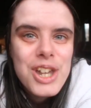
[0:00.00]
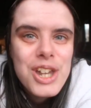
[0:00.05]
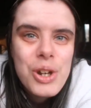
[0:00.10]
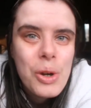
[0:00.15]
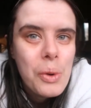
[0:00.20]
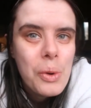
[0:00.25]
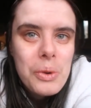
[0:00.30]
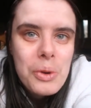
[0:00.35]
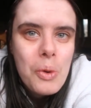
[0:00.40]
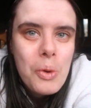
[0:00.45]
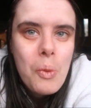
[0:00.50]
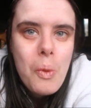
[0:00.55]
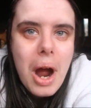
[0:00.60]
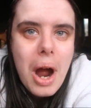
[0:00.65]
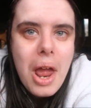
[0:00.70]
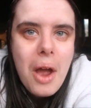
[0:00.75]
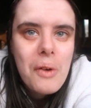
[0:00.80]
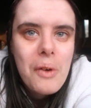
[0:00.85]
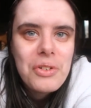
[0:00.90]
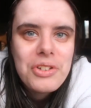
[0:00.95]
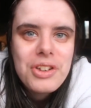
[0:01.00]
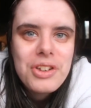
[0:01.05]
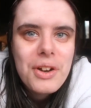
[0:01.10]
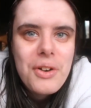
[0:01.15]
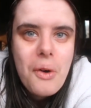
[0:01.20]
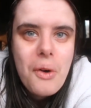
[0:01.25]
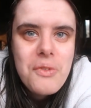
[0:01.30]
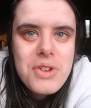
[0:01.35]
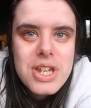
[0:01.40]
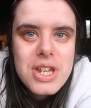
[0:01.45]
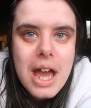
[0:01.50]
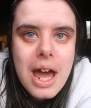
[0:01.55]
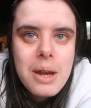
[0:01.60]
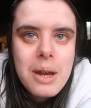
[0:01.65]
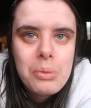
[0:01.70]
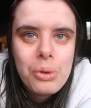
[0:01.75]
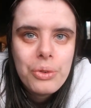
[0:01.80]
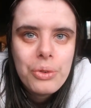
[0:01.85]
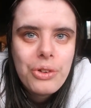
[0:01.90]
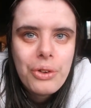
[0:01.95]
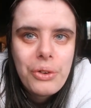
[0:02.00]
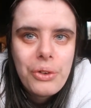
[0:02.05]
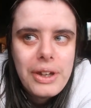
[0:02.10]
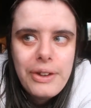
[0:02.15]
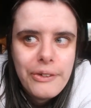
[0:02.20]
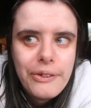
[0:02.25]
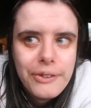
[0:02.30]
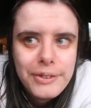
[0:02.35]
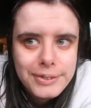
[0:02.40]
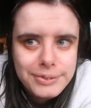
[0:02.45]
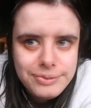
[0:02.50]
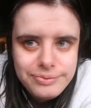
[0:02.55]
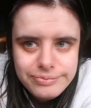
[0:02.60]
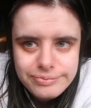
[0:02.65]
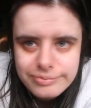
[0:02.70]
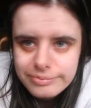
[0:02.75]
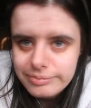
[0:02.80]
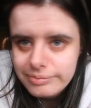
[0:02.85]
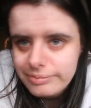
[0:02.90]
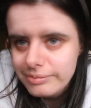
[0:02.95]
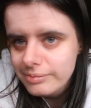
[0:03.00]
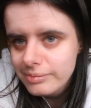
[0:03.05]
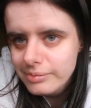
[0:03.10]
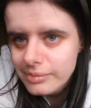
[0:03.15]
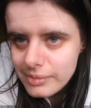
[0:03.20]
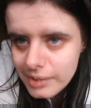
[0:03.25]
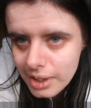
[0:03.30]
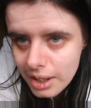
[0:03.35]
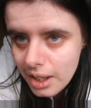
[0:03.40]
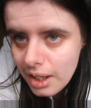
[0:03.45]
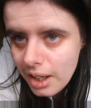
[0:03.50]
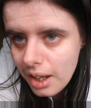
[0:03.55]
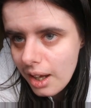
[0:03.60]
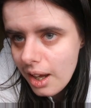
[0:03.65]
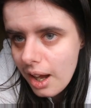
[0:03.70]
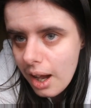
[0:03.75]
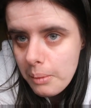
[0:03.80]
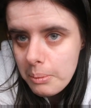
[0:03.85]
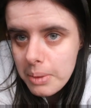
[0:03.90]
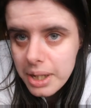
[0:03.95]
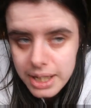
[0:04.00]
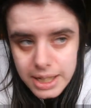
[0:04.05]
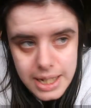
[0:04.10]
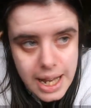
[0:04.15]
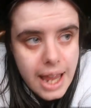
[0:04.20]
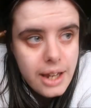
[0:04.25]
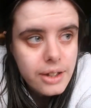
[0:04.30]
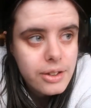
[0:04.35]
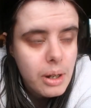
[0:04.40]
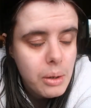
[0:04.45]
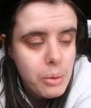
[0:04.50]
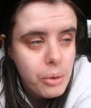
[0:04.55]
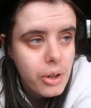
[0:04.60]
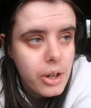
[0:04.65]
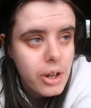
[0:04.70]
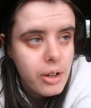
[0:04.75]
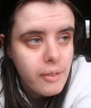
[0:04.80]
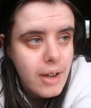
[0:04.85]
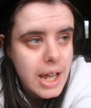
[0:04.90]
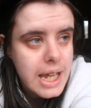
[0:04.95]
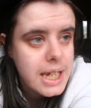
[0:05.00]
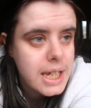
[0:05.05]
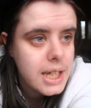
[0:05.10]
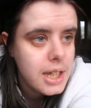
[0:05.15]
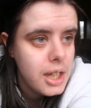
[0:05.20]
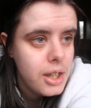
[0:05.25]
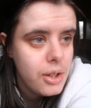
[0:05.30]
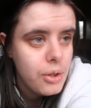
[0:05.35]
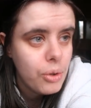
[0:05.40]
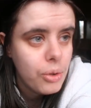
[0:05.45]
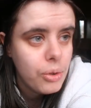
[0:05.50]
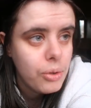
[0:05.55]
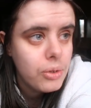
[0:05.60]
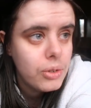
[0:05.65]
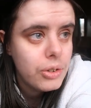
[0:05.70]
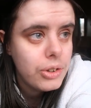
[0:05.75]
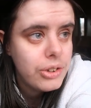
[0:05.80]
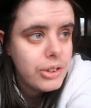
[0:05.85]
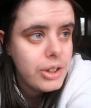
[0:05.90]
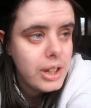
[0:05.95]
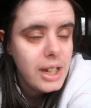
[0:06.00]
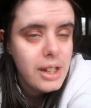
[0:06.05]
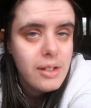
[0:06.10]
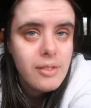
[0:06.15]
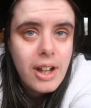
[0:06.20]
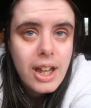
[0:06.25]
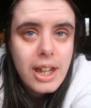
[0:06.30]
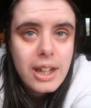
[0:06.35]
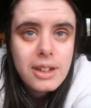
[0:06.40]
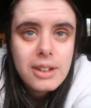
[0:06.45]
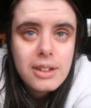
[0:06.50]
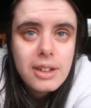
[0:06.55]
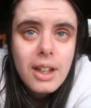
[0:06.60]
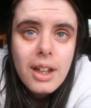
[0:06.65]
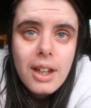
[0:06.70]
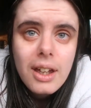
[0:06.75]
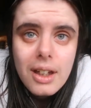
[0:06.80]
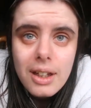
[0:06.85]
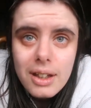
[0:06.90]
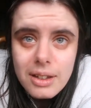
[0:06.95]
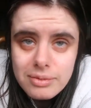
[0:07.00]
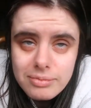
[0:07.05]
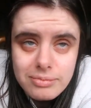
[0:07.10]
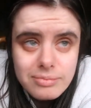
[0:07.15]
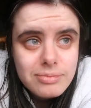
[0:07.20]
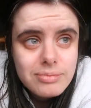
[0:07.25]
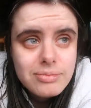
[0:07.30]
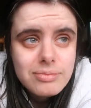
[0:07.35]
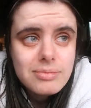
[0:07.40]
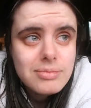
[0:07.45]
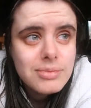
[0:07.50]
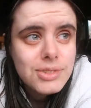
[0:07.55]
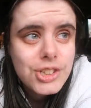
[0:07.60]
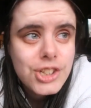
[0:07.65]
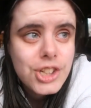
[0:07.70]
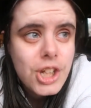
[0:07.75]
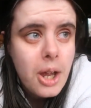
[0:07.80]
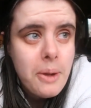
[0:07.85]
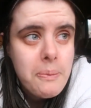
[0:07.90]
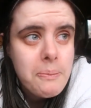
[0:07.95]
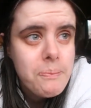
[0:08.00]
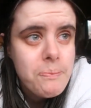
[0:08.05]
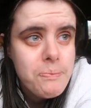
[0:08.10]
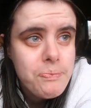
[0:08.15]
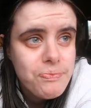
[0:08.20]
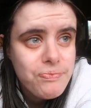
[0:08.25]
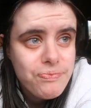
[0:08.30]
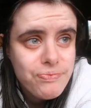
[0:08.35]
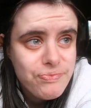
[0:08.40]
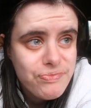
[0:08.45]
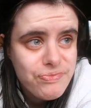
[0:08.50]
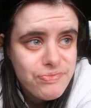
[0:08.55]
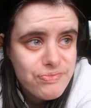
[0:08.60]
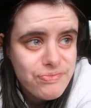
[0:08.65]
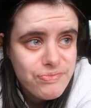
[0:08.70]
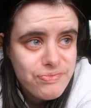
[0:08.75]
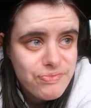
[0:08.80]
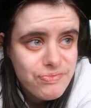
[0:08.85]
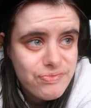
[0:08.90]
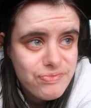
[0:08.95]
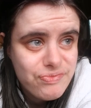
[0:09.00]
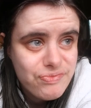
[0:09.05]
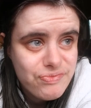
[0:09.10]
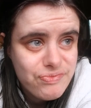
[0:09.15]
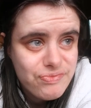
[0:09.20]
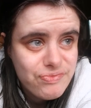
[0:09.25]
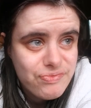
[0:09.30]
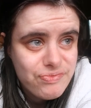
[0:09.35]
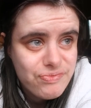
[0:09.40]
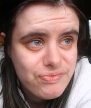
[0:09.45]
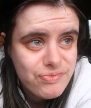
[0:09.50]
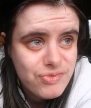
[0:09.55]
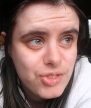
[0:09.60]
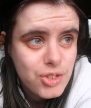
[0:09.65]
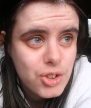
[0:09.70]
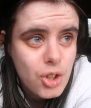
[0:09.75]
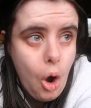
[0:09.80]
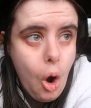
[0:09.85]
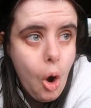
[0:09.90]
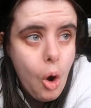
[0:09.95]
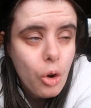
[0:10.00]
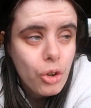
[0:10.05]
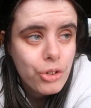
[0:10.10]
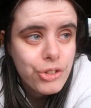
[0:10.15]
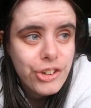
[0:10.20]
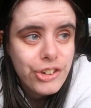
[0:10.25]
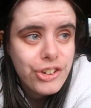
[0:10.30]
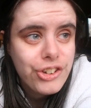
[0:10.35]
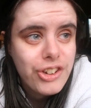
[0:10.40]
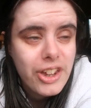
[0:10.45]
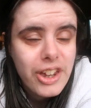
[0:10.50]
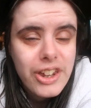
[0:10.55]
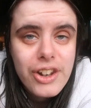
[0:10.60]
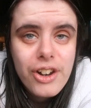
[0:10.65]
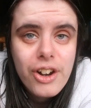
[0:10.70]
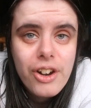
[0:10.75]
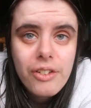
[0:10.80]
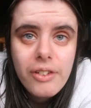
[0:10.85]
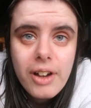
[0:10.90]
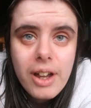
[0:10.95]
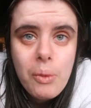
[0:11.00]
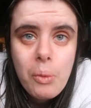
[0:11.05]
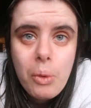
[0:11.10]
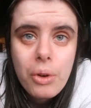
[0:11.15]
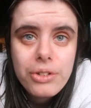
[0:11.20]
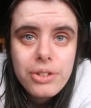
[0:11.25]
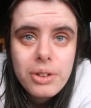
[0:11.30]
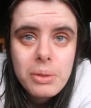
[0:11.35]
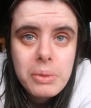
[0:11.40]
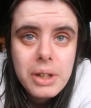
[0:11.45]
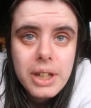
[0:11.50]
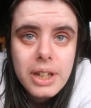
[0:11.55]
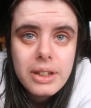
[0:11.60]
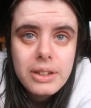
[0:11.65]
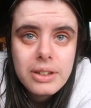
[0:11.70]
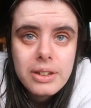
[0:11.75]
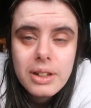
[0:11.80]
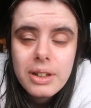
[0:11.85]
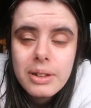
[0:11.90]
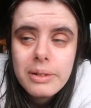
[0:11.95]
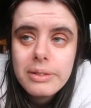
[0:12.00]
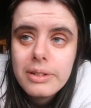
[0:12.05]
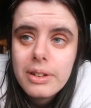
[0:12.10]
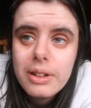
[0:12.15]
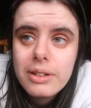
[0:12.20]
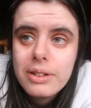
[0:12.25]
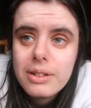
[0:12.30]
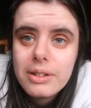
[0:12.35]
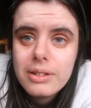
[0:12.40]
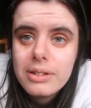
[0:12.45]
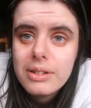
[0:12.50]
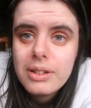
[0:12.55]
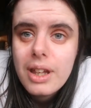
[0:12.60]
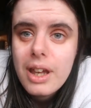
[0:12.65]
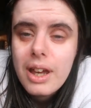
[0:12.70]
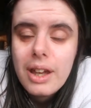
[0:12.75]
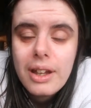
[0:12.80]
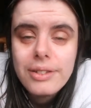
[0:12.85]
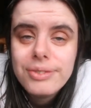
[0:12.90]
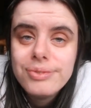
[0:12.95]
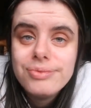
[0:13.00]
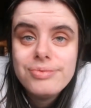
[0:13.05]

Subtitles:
don't know why all of a sudden all these animals are here. I mean, next I'm gonna like, you know, see like some dog just sitting there like watching me. It's gonna just, yeah.